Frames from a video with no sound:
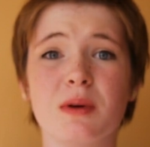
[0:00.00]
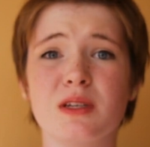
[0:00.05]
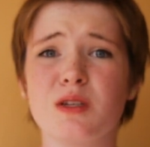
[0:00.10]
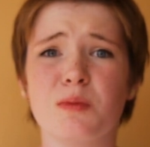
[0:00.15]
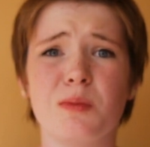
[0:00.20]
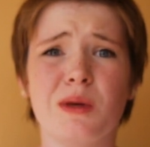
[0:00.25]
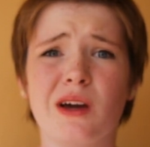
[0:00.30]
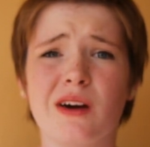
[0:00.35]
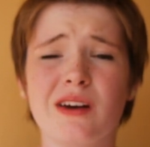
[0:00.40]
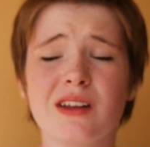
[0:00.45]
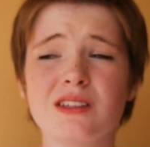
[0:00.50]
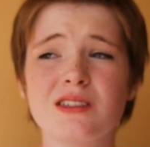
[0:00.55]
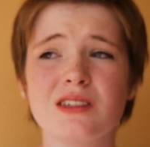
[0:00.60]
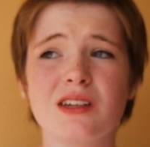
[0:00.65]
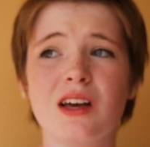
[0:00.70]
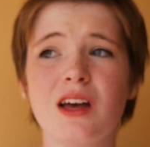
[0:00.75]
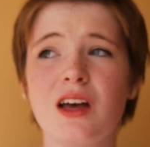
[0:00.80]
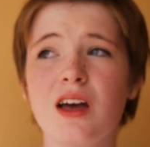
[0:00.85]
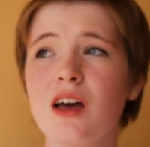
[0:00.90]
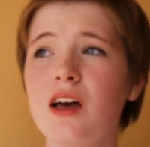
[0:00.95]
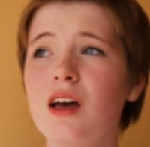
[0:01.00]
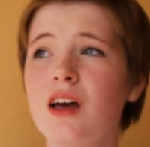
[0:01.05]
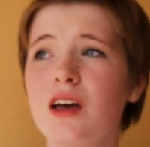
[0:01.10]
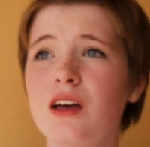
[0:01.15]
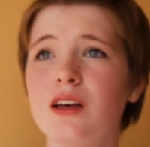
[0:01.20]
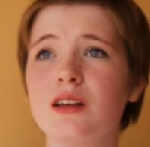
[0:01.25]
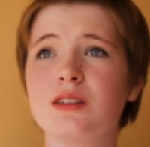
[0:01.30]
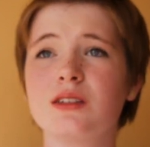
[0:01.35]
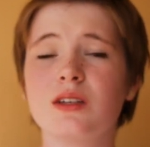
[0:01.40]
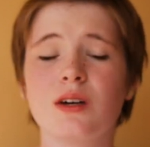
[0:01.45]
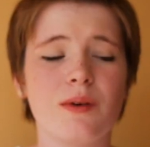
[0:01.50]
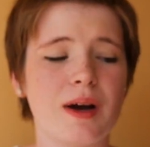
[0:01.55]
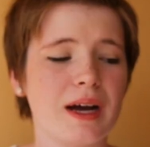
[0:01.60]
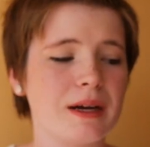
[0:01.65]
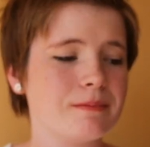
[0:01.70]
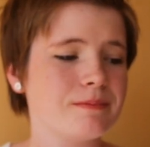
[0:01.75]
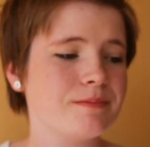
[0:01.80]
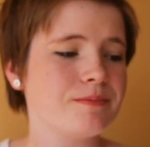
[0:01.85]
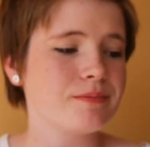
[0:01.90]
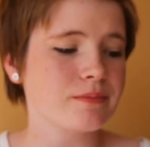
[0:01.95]
to be honest. So
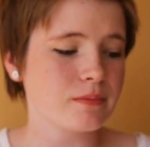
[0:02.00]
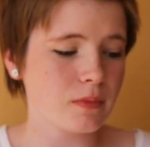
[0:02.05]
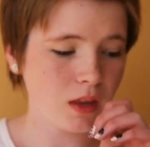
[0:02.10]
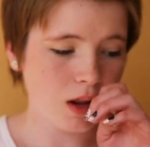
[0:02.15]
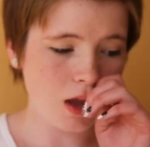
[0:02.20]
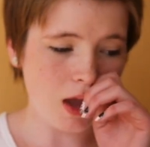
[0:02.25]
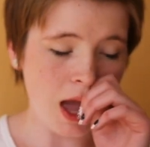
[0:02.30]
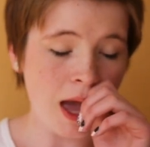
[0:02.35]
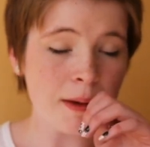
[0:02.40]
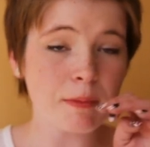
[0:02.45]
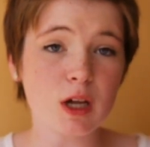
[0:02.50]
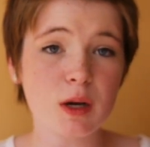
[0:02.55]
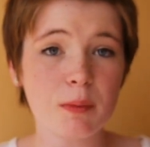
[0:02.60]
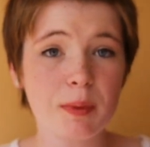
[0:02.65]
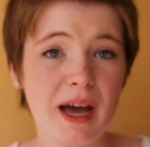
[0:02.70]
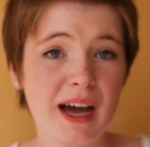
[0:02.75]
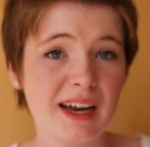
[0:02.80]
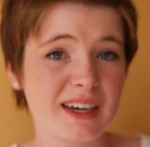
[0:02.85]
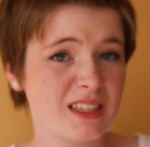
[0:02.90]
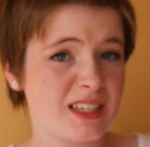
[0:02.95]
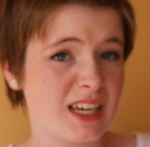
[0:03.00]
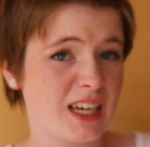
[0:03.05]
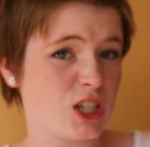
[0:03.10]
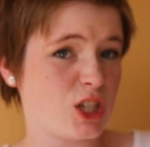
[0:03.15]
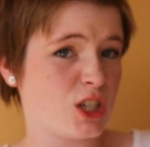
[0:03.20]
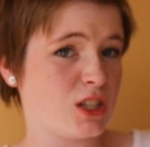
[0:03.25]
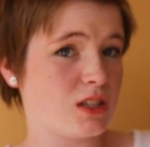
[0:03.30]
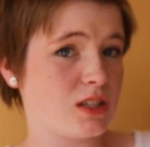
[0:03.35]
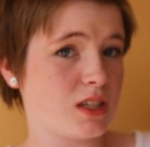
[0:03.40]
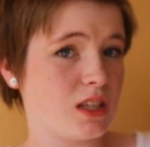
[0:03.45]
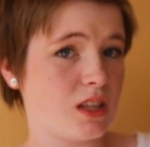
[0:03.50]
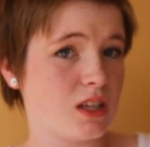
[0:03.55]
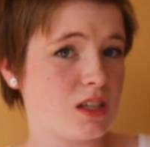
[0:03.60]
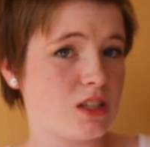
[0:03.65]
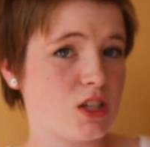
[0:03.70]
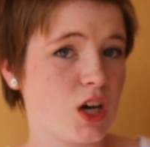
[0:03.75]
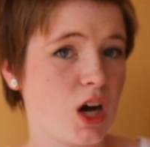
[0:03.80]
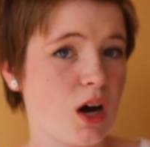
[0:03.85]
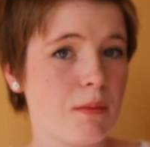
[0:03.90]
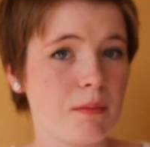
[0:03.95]
I'm going to put annotations in the
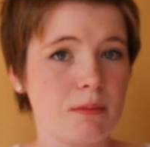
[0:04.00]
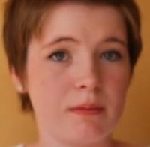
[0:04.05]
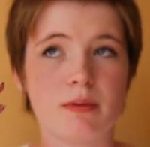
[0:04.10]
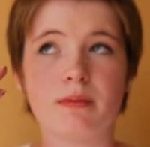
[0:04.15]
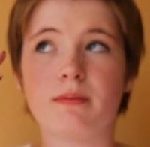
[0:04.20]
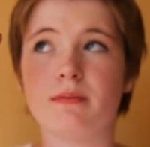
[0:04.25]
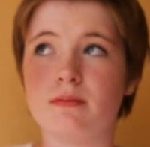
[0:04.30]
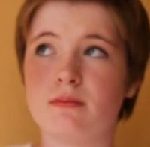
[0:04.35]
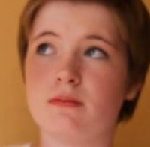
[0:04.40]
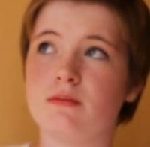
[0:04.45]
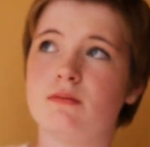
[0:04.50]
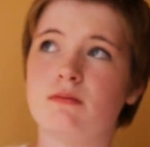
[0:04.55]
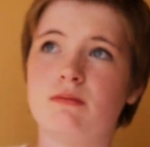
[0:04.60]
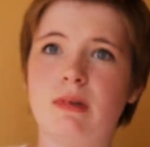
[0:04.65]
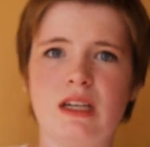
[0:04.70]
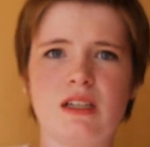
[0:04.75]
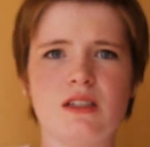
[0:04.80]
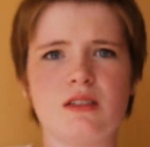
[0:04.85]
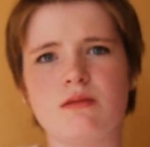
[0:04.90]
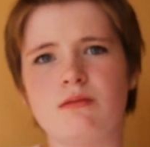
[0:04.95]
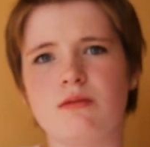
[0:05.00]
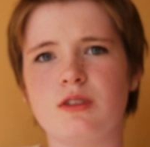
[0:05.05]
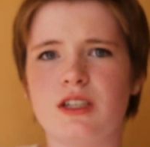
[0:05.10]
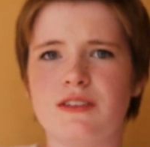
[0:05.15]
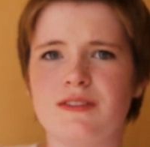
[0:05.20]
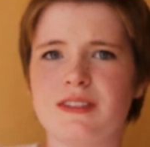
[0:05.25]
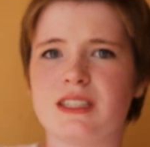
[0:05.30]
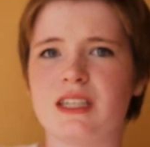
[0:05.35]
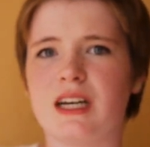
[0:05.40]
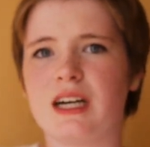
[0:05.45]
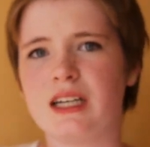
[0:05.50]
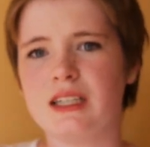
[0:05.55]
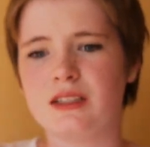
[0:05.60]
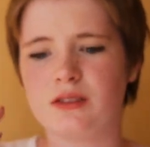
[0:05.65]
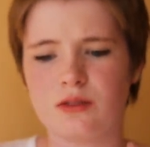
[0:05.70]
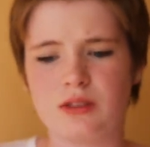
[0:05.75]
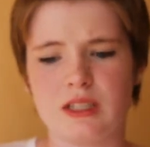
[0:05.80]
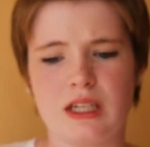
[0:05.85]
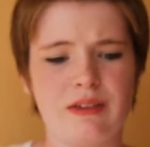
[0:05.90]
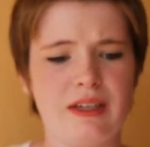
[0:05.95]
top bit, whichever side,
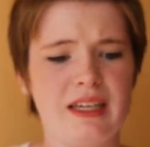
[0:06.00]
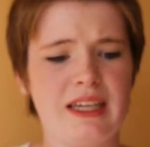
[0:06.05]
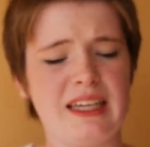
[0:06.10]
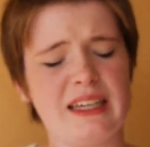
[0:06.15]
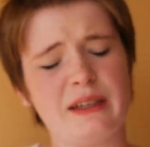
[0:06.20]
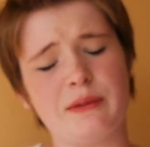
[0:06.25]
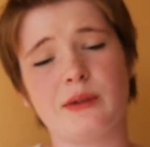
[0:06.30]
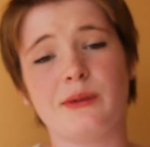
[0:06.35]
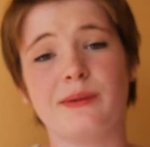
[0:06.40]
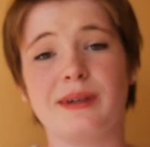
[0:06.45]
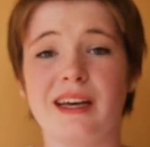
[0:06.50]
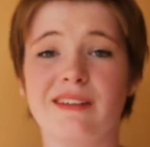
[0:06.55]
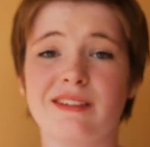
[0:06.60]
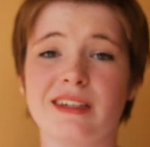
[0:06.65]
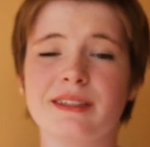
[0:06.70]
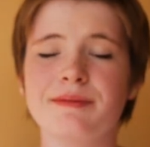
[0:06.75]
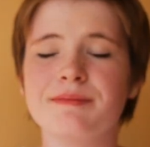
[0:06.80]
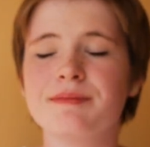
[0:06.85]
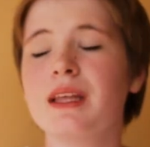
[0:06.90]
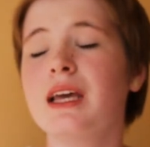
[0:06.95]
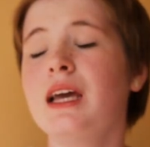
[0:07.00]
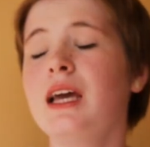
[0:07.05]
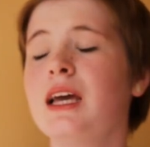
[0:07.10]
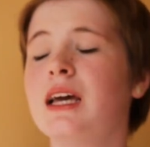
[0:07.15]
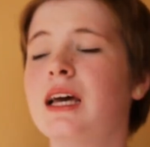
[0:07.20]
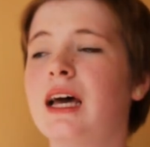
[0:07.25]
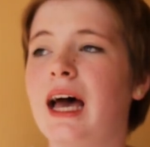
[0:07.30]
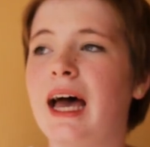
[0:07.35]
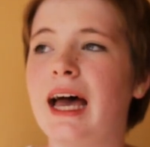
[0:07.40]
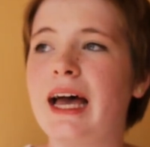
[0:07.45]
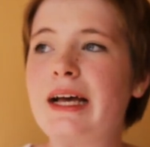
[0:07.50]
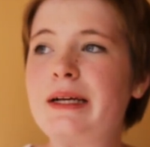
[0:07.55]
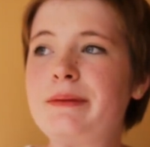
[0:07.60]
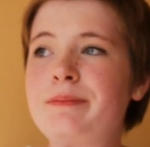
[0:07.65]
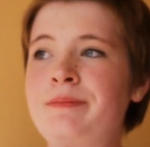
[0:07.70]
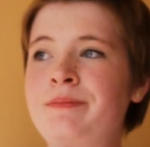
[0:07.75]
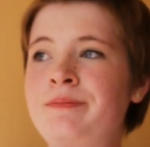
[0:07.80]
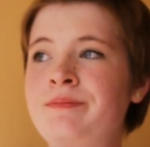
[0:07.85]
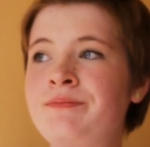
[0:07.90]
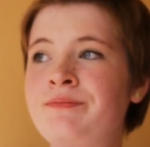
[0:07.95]
or down here, or whatever.
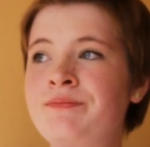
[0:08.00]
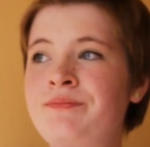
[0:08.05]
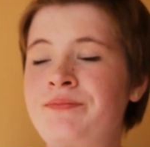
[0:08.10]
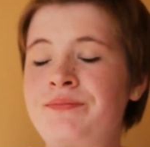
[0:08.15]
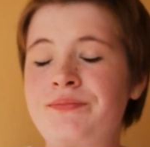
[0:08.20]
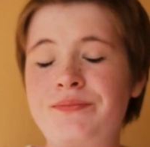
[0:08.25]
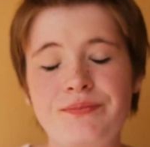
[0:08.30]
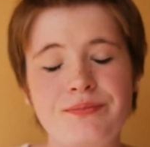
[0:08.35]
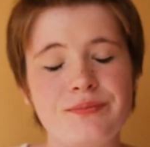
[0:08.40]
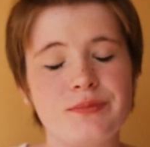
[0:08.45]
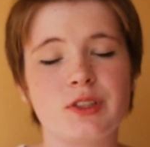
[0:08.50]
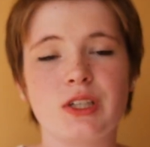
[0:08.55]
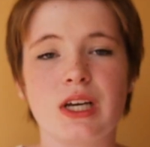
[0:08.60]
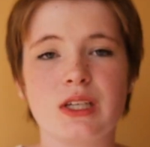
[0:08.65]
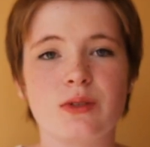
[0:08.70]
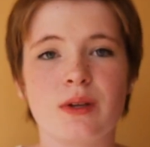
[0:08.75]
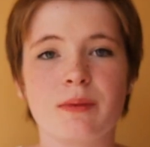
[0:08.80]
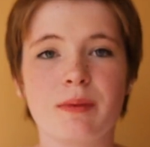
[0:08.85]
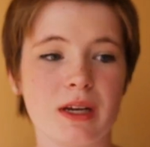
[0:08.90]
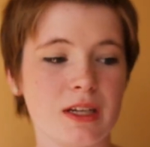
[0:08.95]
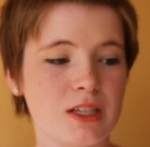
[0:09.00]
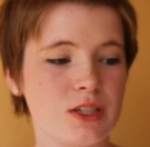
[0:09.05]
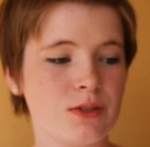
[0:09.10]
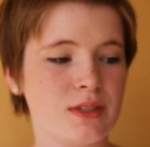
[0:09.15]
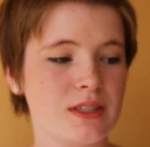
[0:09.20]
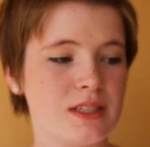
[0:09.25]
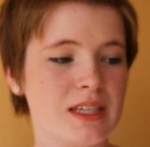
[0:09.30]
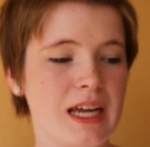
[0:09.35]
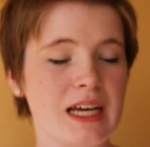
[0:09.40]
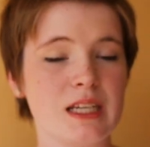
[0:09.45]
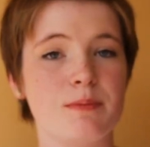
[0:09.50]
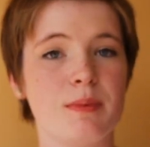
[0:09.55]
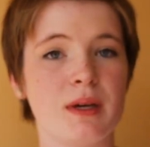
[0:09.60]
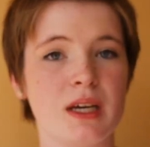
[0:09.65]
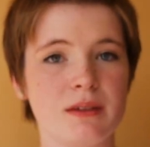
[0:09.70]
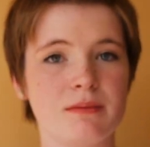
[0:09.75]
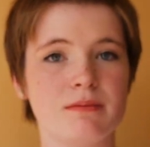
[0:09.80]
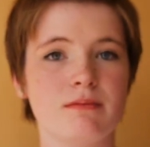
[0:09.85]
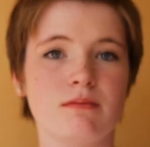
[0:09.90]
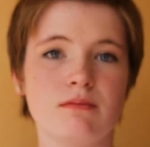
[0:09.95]
So that's what I'm going to do instead,
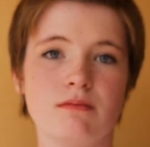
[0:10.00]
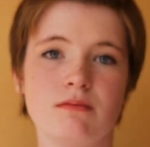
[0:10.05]
but